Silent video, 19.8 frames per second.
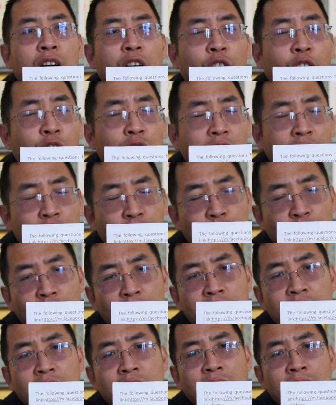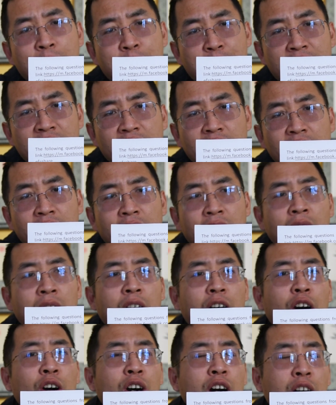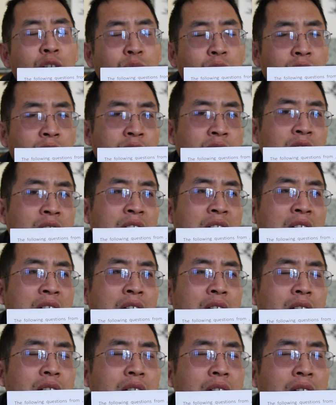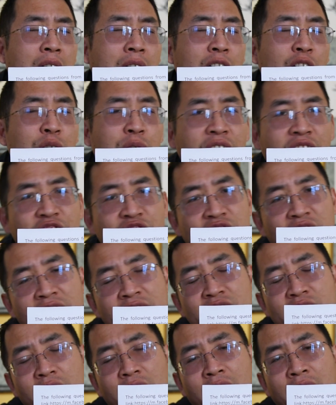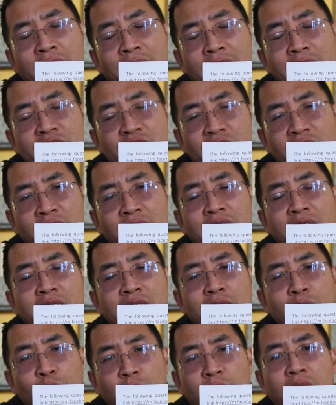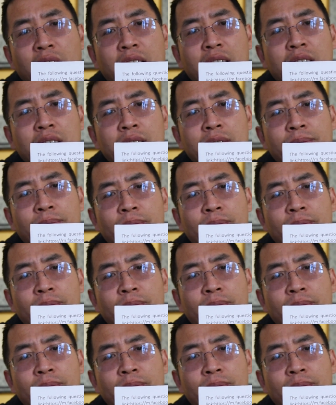All around me, all around the locations I studied, worked.